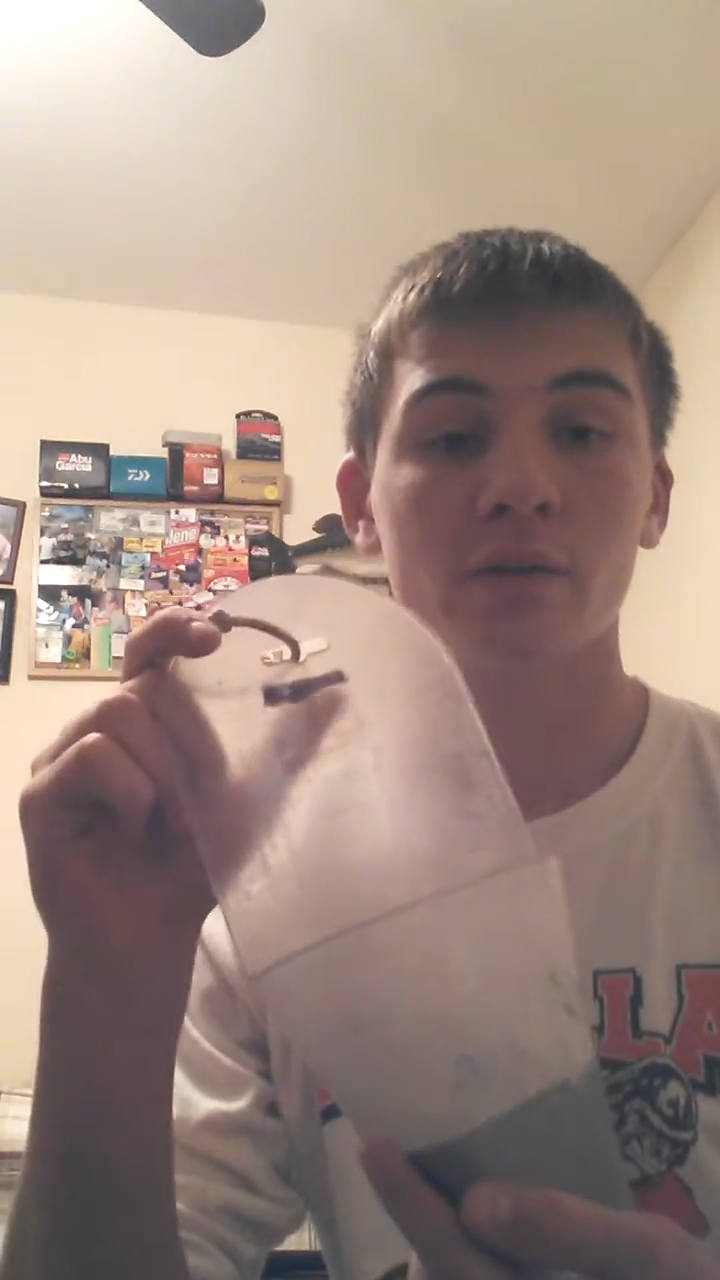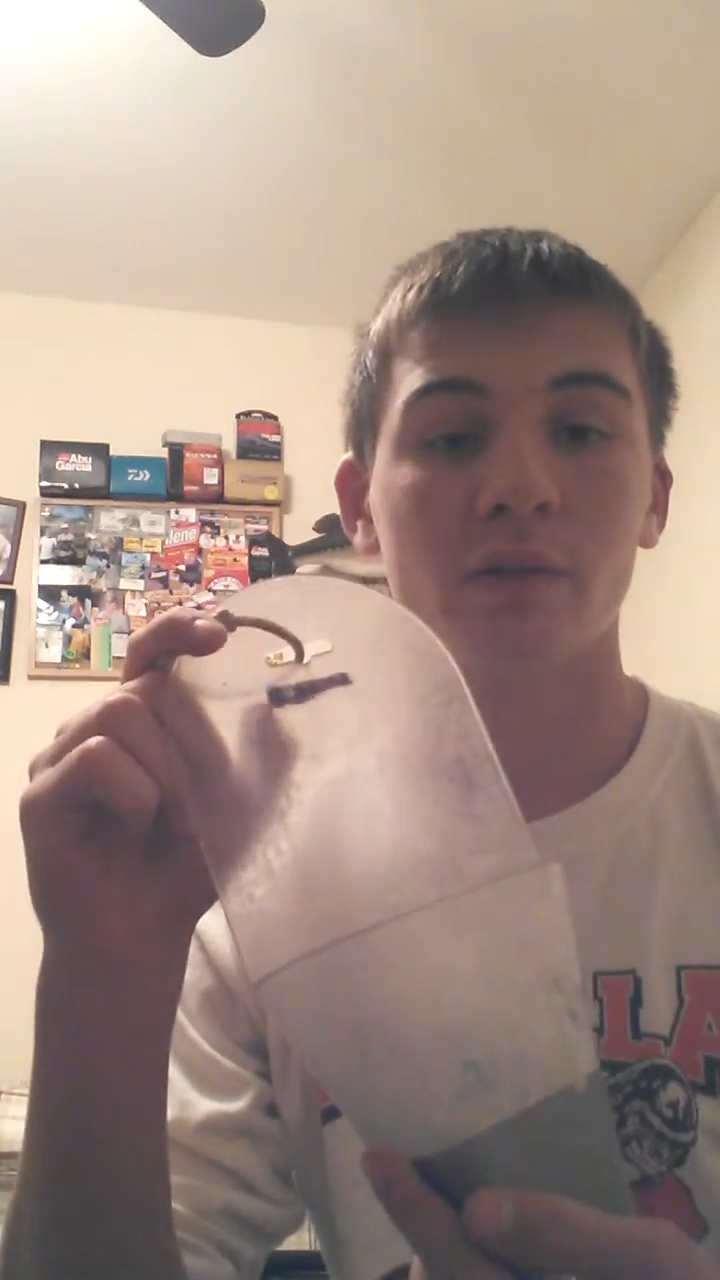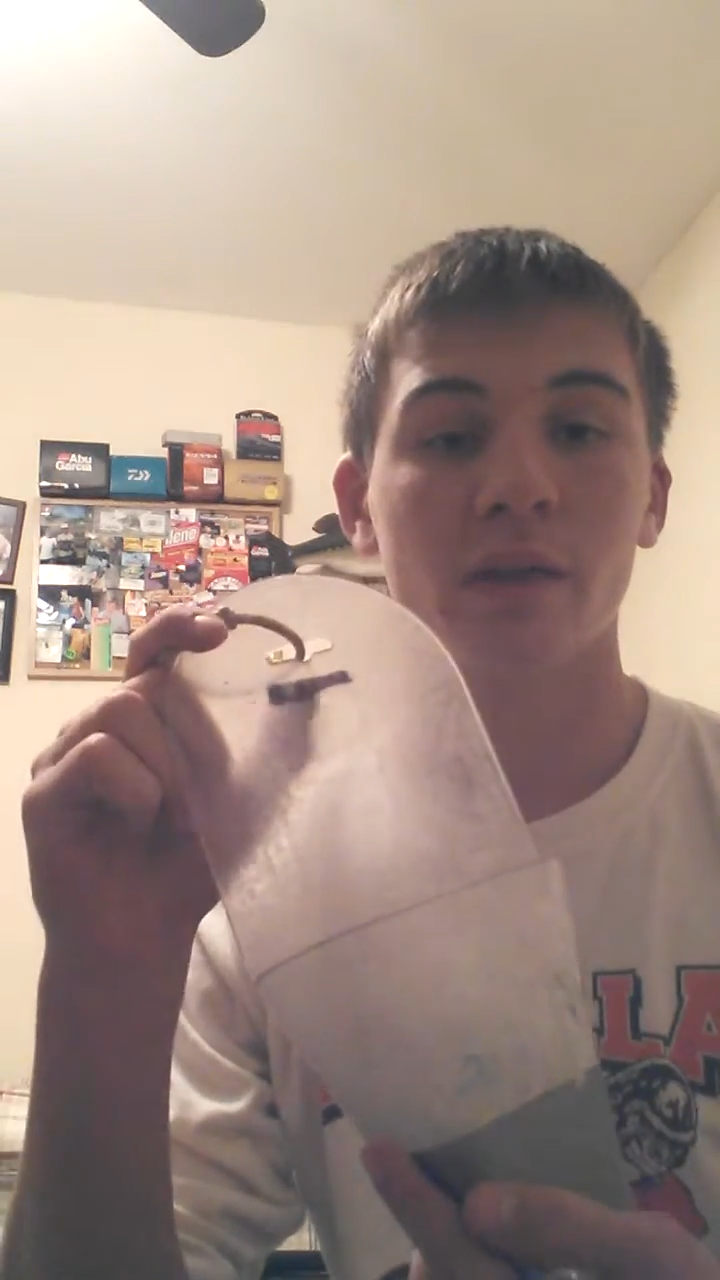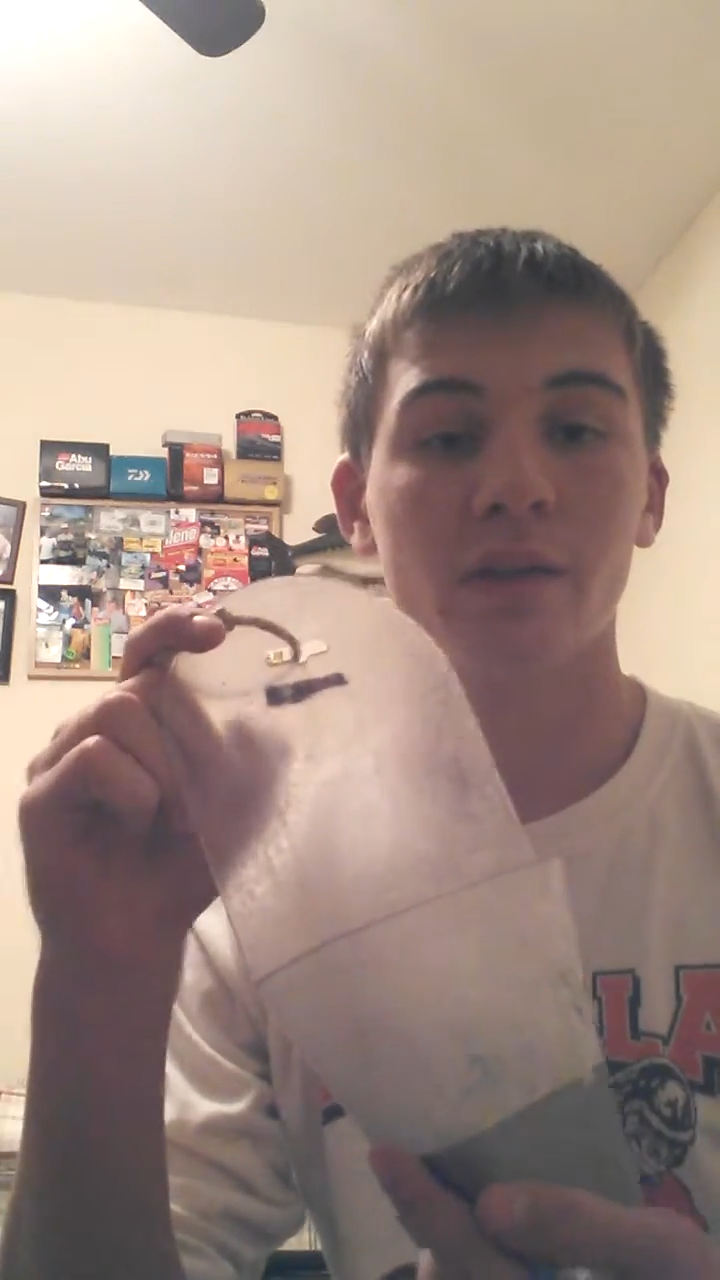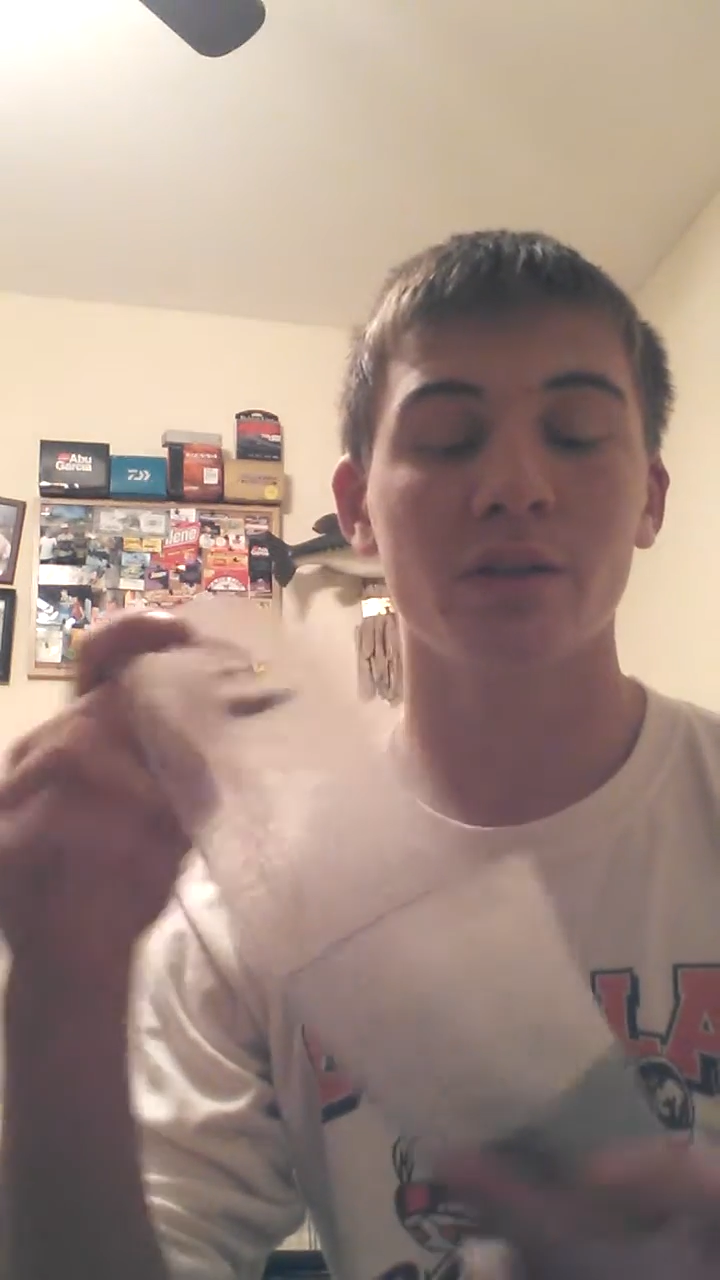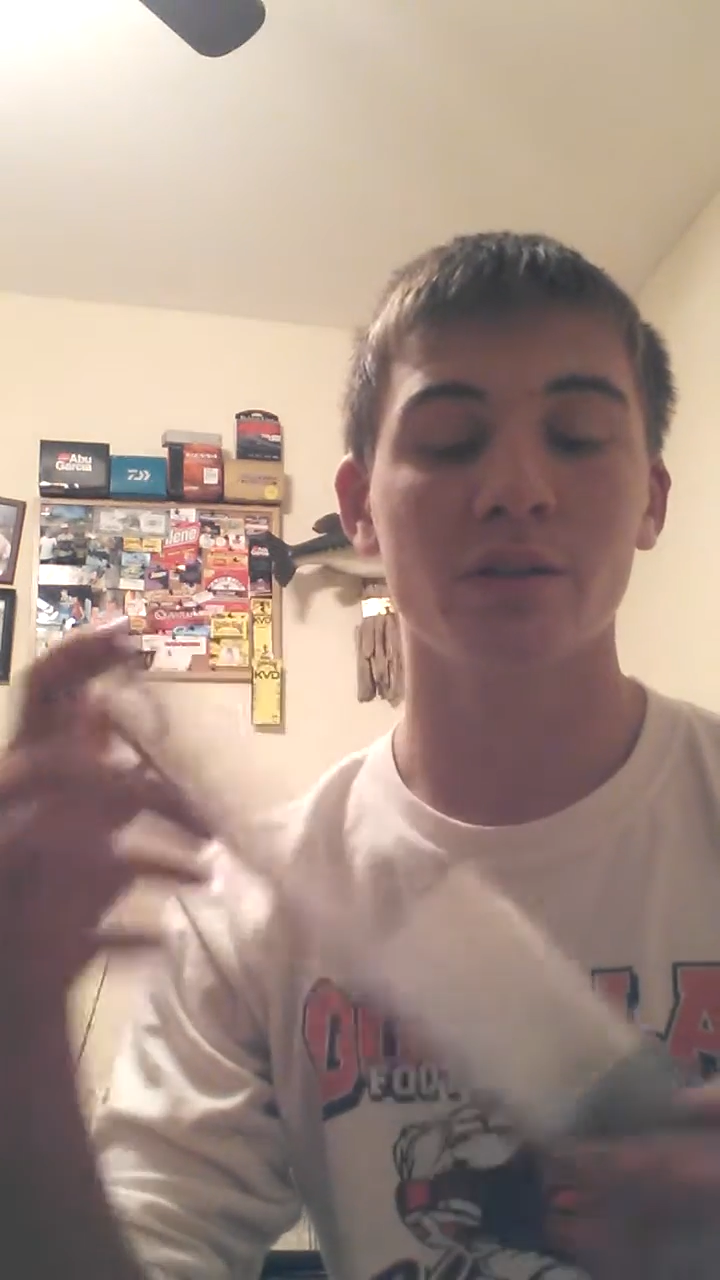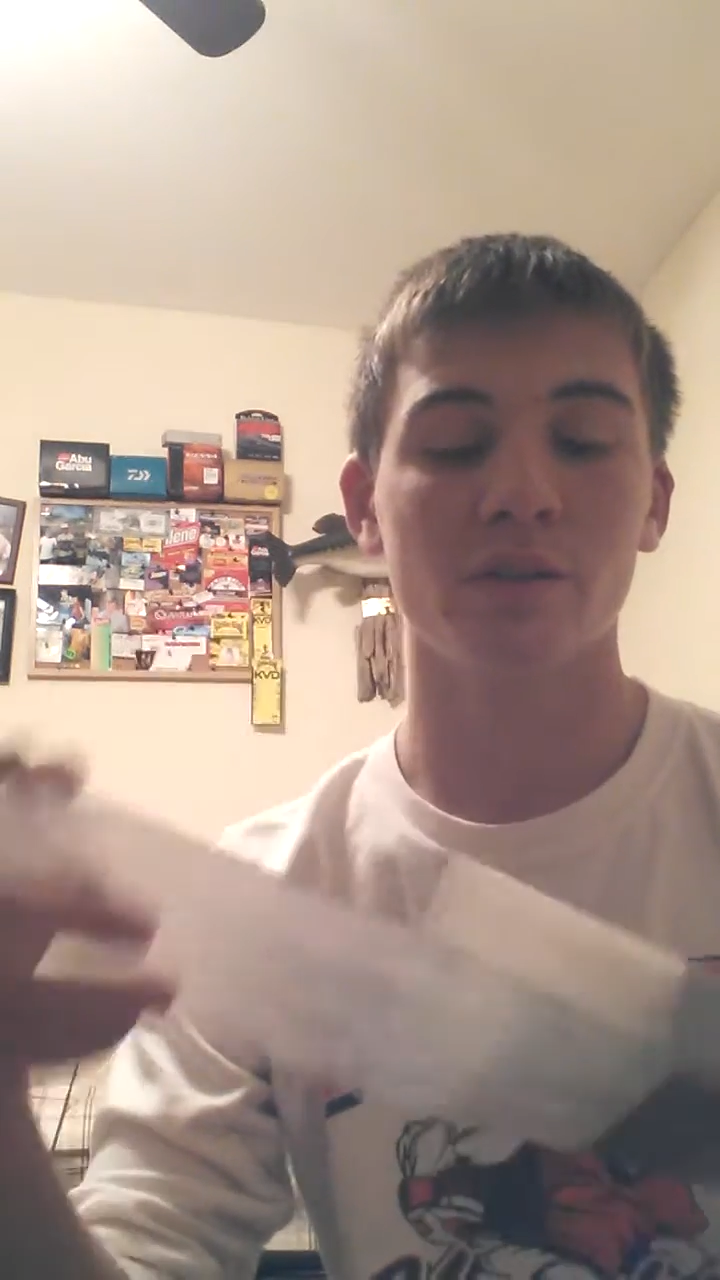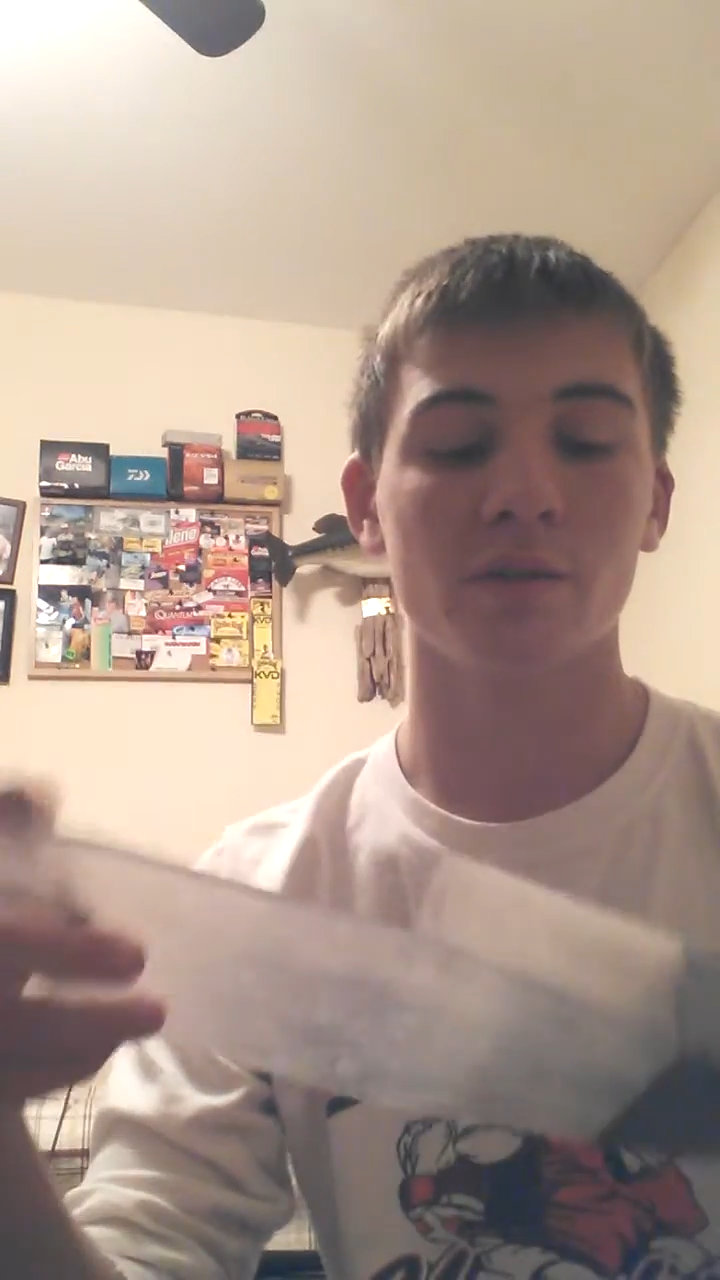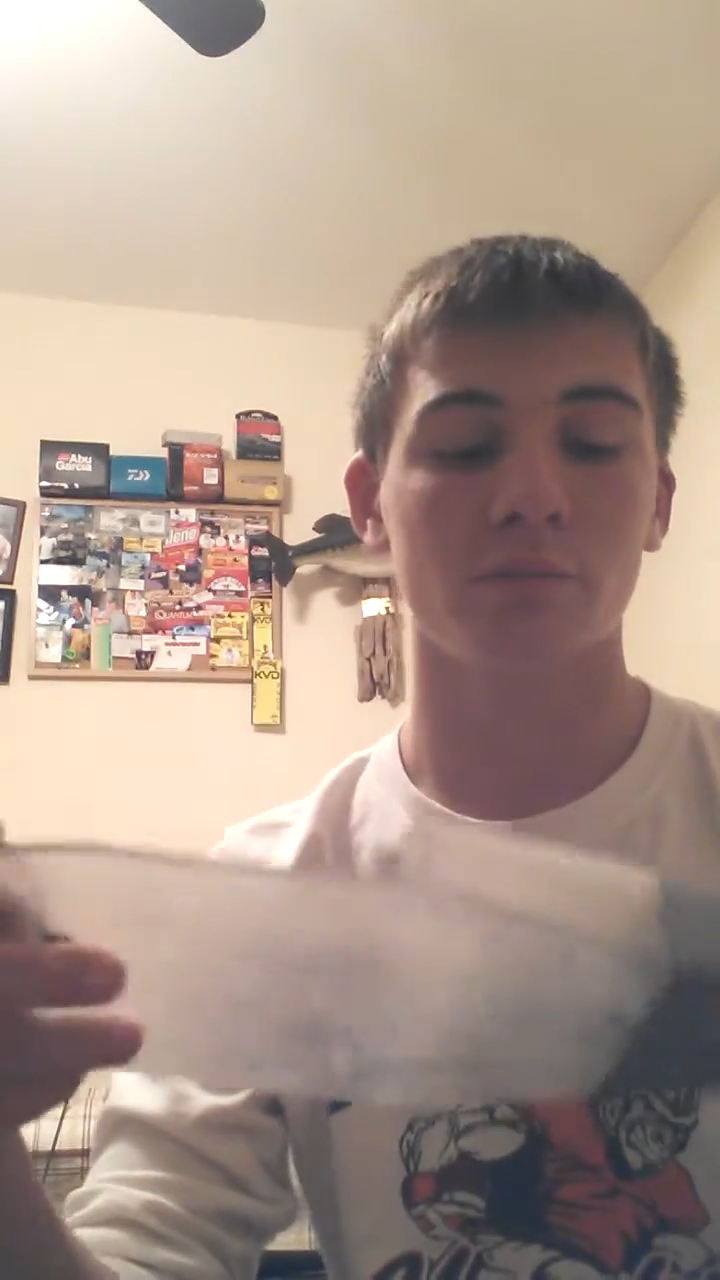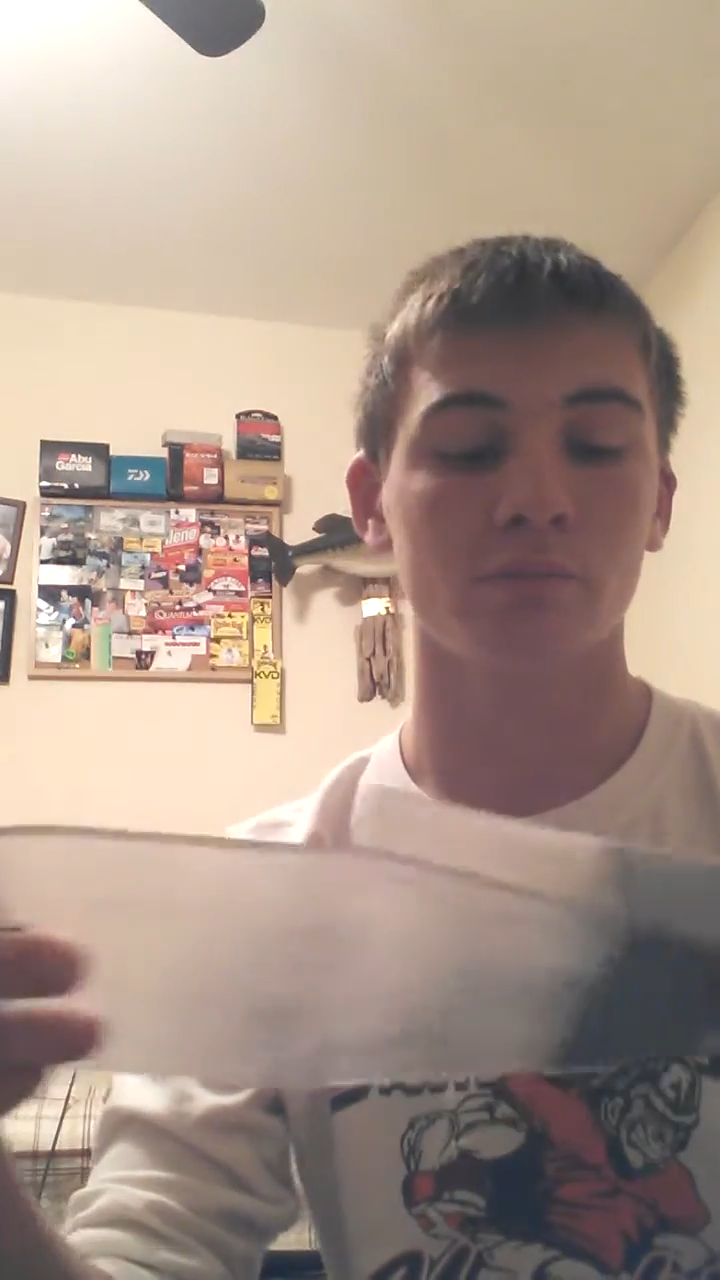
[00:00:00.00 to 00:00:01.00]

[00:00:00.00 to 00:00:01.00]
10 inches.